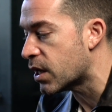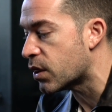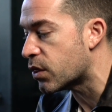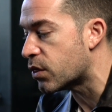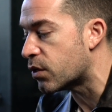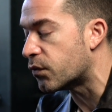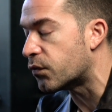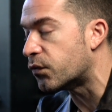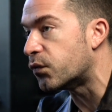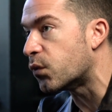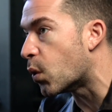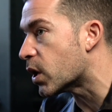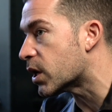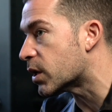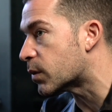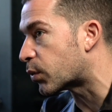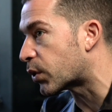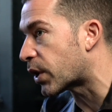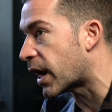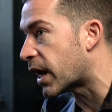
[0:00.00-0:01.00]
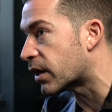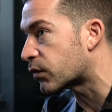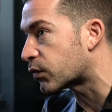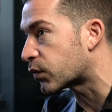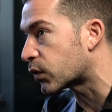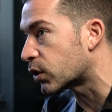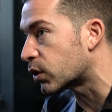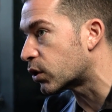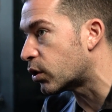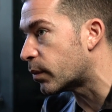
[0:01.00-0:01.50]
the Voit brand
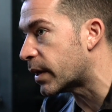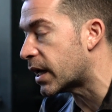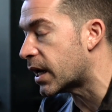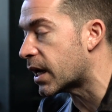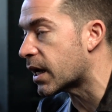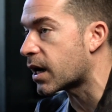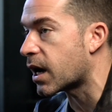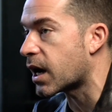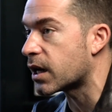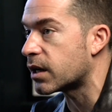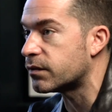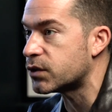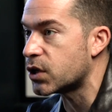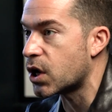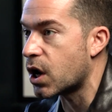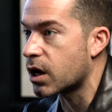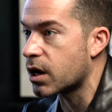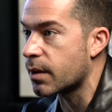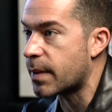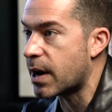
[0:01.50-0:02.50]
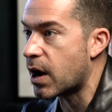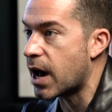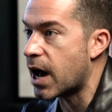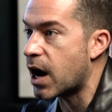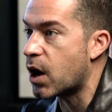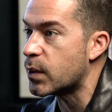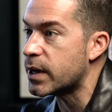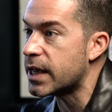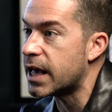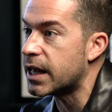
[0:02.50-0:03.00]
for a little bit and kind of talk about
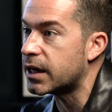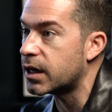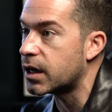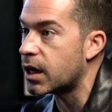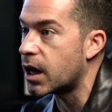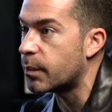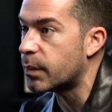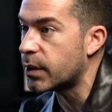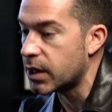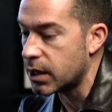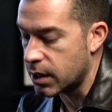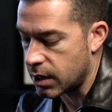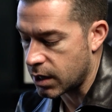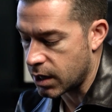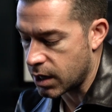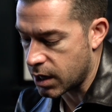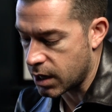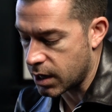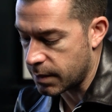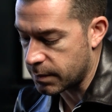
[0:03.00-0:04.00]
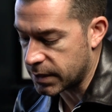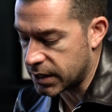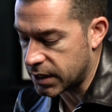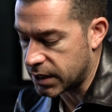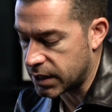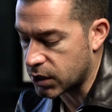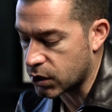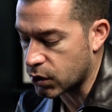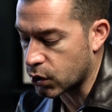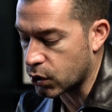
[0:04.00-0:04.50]
how we ended up
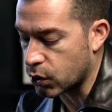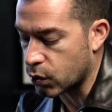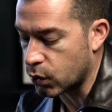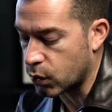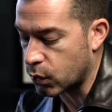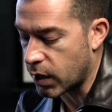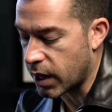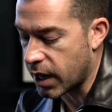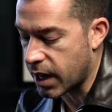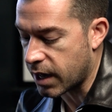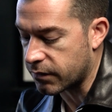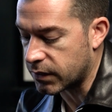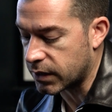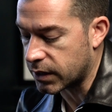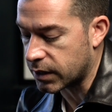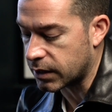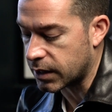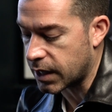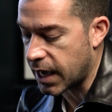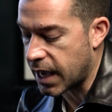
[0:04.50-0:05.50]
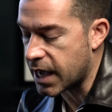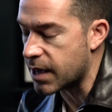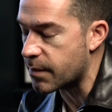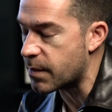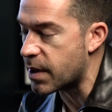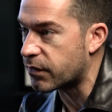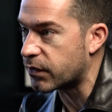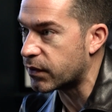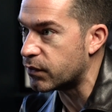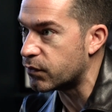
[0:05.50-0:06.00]
here having
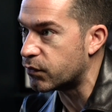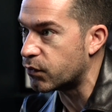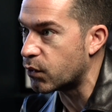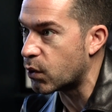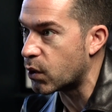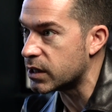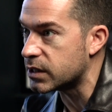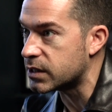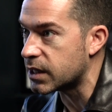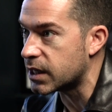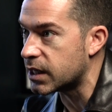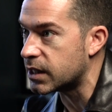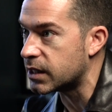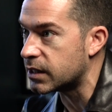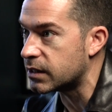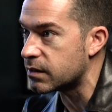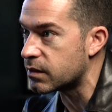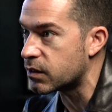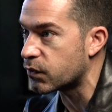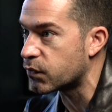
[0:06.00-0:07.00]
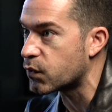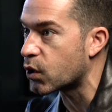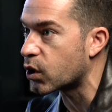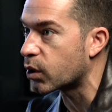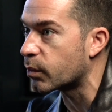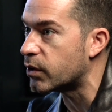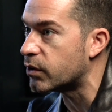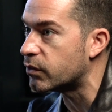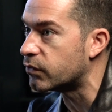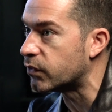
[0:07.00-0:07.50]
AMF and Voit in the
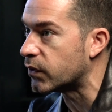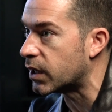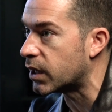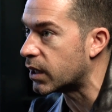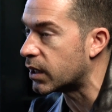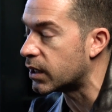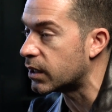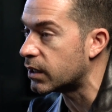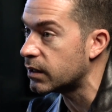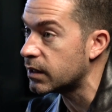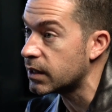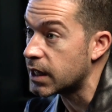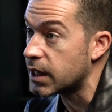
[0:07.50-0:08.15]
form of a